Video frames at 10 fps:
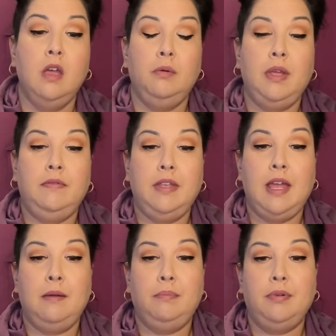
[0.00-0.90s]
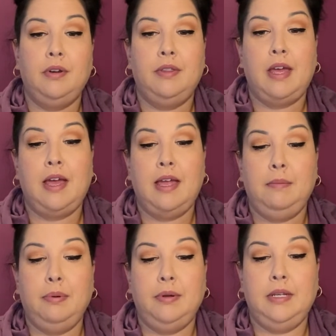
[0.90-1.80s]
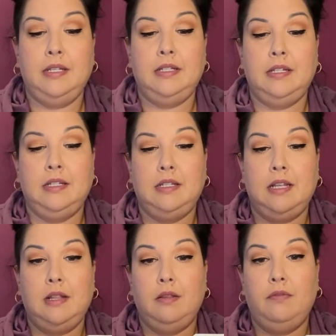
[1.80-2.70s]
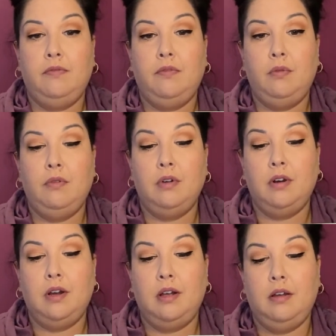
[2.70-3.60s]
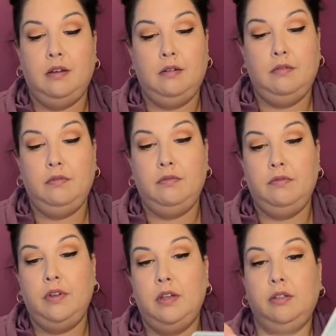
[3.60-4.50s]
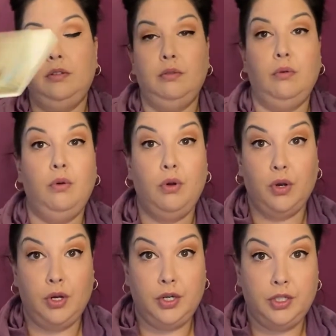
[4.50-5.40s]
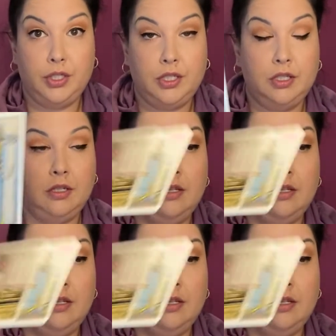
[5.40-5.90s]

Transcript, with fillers: We have the Emperor, the High Priestess, and the Four of Swords.